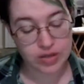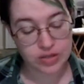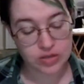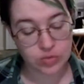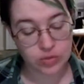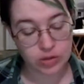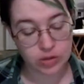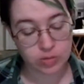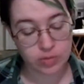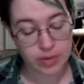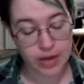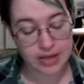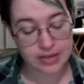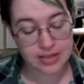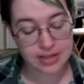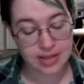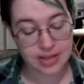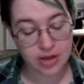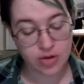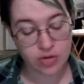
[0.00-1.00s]
westward
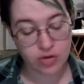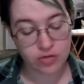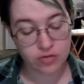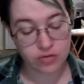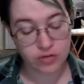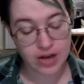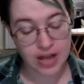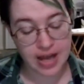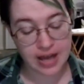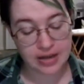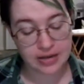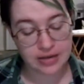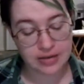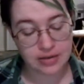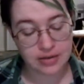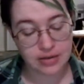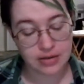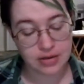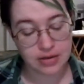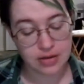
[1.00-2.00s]
passed low overhead.
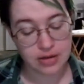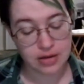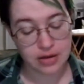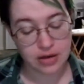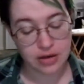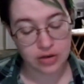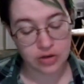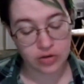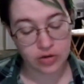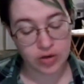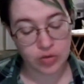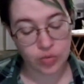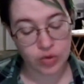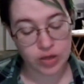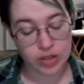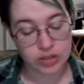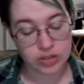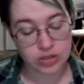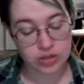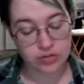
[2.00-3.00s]
A great
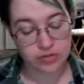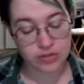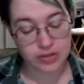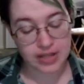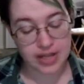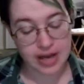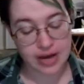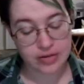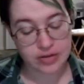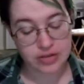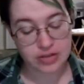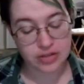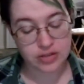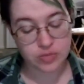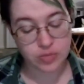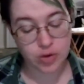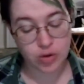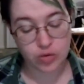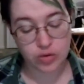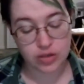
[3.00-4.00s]
welter of cloud and
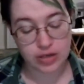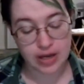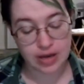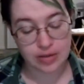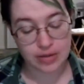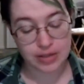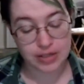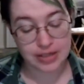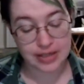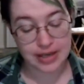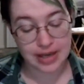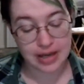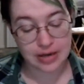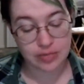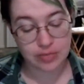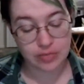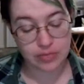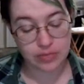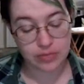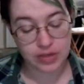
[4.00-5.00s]
smoke now lit
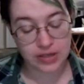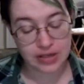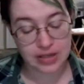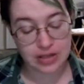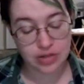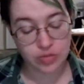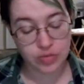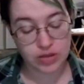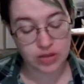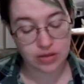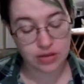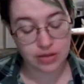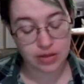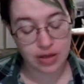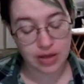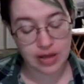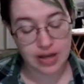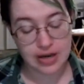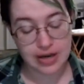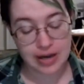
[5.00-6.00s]
again beneath
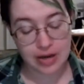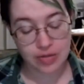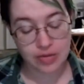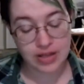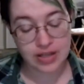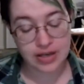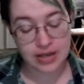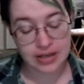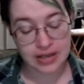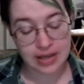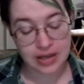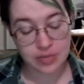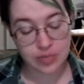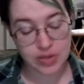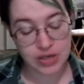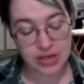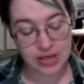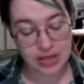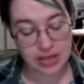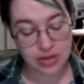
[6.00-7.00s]

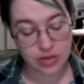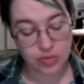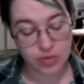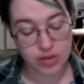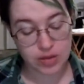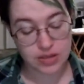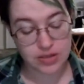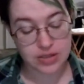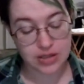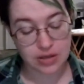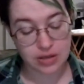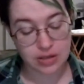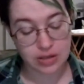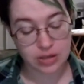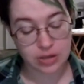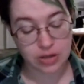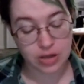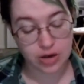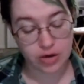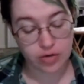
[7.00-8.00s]
with a
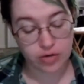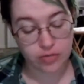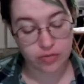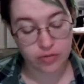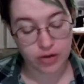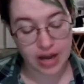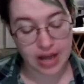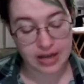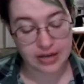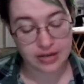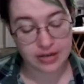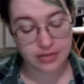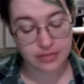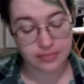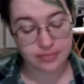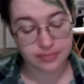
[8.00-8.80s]
sullen glow of red.